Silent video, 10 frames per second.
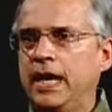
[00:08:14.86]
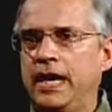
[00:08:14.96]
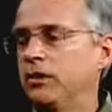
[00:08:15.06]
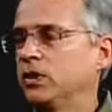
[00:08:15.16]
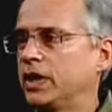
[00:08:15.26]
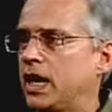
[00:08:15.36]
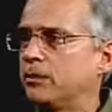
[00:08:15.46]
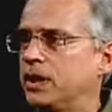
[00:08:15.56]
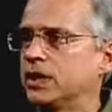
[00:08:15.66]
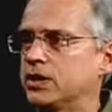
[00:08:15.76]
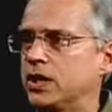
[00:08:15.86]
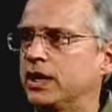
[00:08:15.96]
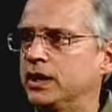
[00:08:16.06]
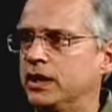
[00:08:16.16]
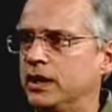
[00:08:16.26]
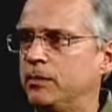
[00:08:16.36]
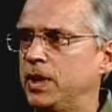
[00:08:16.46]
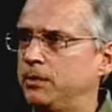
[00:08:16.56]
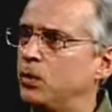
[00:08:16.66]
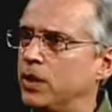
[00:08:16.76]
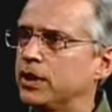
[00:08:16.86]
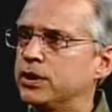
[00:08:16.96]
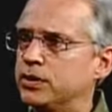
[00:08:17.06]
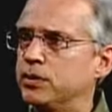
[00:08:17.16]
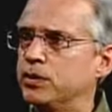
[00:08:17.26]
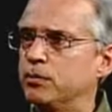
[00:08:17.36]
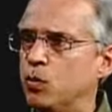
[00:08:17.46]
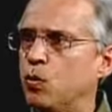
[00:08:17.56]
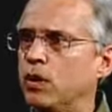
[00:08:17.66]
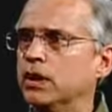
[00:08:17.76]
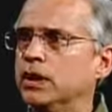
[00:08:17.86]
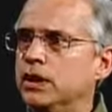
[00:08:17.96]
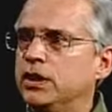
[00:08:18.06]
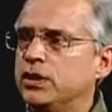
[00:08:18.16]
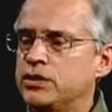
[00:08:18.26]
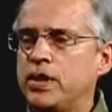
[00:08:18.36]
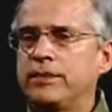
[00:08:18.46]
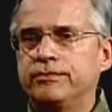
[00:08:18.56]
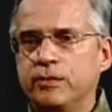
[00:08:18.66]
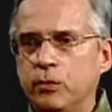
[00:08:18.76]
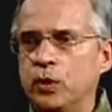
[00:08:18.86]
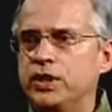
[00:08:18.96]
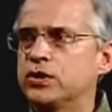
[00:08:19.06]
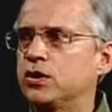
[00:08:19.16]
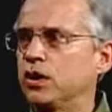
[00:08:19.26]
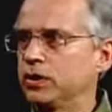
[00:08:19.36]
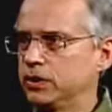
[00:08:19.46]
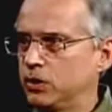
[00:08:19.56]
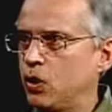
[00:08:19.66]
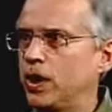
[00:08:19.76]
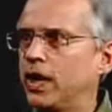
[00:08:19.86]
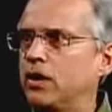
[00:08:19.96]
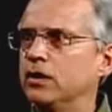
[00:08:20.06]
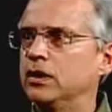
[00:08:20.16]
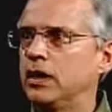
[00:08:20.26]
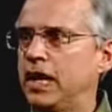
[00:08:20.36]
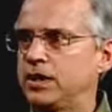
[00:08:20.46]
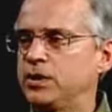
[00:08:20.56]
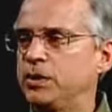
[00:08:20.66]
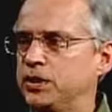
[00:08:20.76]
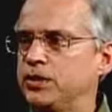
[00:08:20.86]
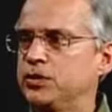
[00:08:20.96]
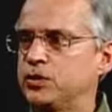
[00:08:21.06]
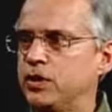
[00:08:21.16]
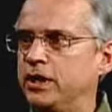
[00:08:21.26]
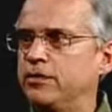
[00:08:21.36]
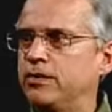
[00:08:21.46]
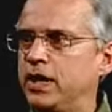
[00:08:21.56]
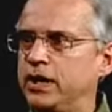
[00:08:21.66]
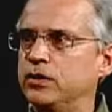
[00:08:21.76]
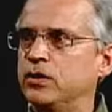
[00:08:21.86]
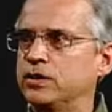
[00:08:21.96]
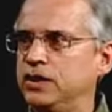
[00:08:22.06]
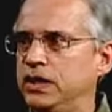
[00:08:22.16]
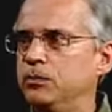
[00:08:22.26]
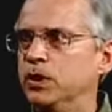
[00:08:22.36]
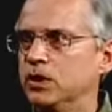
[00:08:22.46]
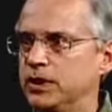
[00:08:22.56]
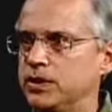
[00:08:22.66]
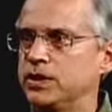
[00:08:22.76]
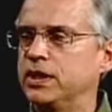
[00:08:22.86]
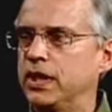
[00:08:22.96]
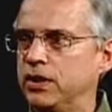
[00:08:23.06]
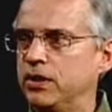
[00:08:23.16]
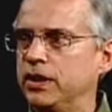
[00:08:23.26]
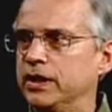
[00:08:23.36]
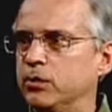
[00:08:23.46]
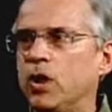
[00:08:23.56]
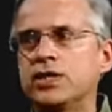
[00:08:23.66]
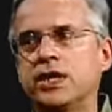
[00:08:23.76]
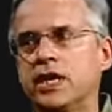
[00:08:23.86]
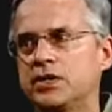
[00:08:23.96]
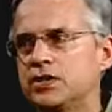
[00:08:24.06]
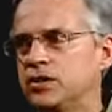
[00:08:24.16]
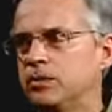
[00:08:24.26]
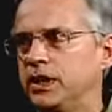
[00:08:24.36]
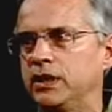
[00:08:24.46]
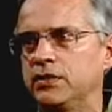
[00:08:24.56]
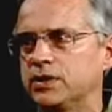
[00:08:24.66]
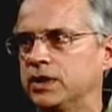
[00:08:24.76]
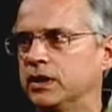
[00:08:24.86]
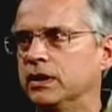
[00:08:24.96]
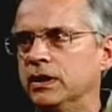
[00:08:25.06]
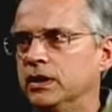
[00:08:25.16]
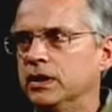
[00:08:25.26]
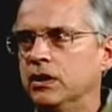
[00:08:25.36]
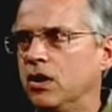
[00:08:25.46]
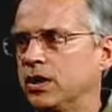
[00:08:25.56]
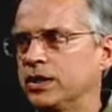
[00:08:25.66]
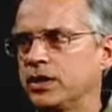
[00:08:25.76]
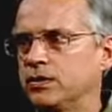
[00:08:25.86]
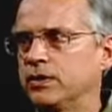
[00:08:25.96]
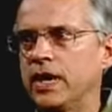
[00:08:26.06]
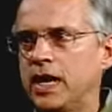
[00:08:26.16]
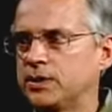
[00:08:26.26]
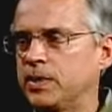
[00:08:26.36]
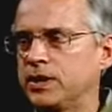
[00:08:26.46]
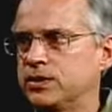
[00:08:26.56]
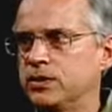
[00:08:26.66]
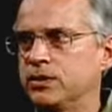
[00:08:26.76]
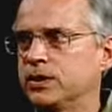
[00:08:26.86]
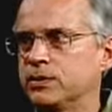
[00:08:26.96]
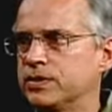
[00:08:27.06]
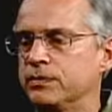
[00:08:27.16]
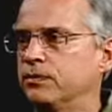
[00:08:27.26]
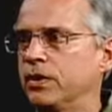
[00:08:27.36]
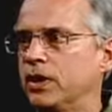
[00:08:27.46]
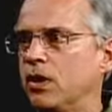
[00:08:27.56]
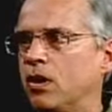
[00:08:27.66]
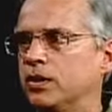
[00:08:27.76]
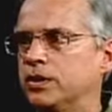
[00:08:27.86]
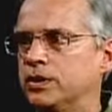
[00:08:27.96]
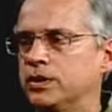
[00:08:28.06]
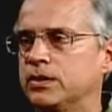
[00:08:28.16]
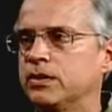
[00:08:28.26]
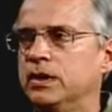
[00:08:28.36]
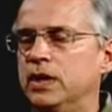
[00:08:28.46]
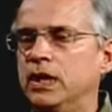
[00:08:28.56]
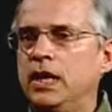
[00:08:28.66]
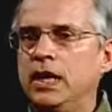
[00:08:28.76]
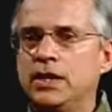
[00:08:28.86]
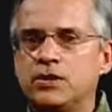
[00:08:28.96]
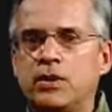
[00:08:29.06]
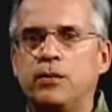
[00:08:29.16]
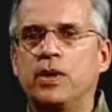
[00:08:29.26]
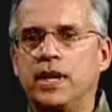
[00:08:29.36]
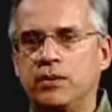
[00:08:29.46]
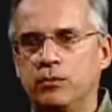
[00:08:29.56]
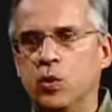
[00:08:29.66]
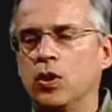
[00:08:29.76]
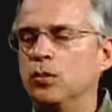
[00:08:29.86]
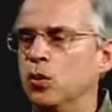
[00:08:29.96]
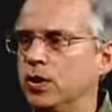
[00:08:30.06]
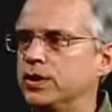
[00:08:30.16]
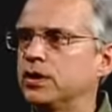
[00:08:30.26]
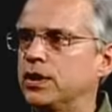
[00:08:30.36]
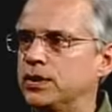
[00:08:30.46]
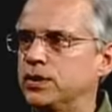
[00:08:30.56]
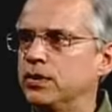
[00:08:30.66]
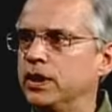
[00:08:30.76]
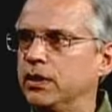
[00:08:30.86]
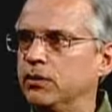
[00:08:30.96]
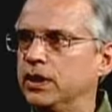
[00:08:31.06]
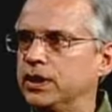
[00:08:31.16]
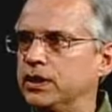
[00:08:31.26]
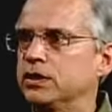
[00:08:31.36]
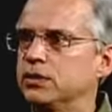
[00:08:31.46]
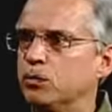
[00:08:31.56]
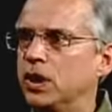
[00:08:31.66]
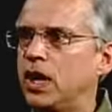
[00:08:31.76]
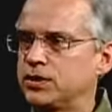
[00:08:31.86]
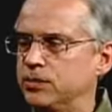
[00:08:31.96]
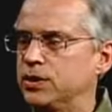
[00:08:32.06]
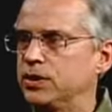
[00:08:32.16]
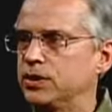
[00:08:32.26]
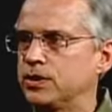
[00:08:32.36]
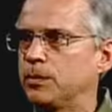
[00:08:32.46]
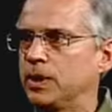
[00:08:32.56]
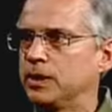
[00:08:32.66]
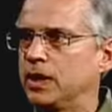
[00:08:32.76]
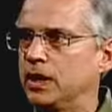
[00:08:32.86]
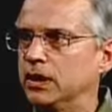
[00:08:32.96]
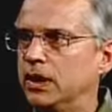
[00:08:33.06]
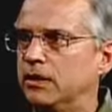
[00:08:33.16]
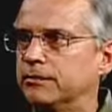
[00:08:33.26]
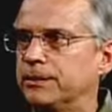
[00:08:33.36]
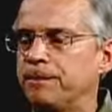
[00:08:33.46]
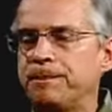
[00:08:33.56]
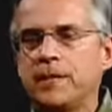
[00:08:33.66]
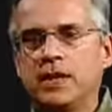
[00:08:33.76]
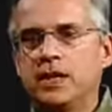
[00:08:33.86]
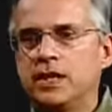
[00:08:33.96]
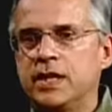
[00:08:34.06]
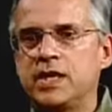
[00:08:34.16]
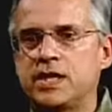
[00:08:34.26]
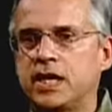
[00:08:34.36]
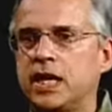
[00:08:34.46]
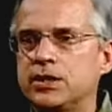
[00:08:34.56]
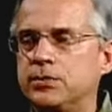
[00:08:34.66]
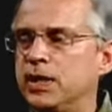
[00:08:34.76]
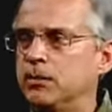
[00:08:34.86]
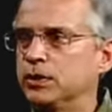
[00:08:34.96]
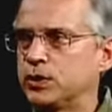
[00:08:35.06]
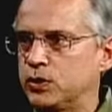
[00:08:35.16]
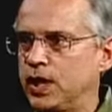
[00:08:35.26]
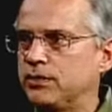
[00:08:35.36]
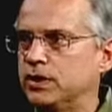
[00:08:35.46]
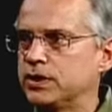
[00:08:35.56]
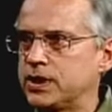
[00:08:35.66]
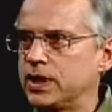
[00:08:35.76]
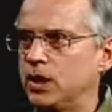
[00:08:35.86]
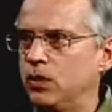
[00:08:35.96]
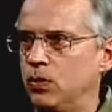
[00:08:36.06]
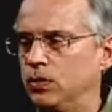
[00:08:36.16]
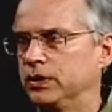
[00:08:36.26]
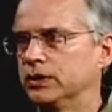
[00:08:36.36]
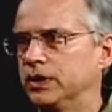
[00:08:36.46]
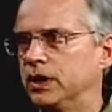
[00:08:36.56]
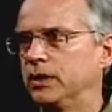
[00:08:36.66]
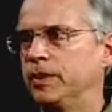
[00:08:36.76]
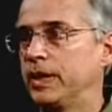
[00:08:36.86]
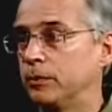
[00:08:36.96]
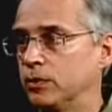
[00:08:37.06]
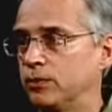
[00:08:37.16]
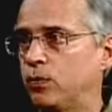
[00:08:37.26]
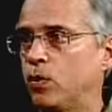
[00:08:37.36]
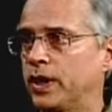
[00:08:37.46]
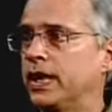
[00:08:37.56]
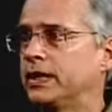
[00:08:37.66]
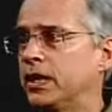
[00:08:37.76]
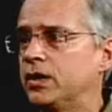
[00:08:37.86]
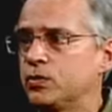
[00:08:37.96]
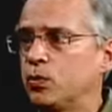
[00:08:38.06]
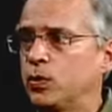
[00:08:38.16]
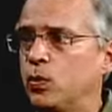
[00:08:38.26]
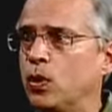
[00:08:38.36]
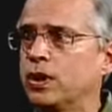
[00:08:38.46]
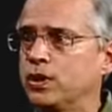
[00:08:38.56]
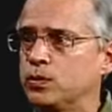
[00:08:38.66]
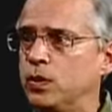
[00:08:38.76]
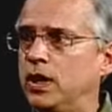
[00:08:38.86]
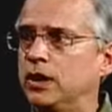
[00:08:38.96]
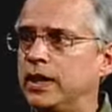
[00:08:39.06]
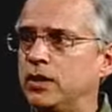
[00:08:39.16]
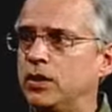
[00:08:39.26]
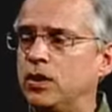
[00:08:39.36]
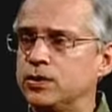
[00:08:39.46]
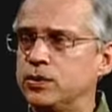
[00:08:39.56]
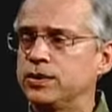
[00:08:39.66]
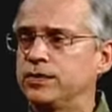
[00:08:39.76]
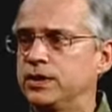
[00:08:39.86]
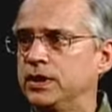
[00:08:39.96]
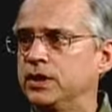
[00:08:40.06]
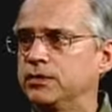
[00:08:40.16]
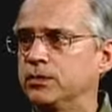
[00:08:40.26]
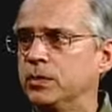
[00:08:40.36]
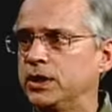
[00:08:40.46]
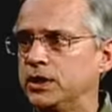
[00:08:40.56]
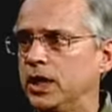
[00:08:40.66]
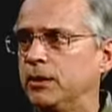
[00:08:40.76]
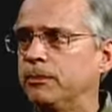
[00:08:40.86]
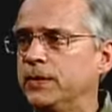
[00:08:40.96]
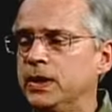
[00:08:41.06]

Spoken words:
And it really got me excited, and it made me want to do it more. So I would start going out on little exhibitions, trying to find those neat buildings in the area. And Washington has so many interesting architectural aspects to it. It wasn't very hard to do. And so I went out more and more and started shooting, and it really blossomed into something that I loved. Then as I got to be able to travel, as I got older, being able to afford it, and then with work as well, I go to all sorts of cities for my job.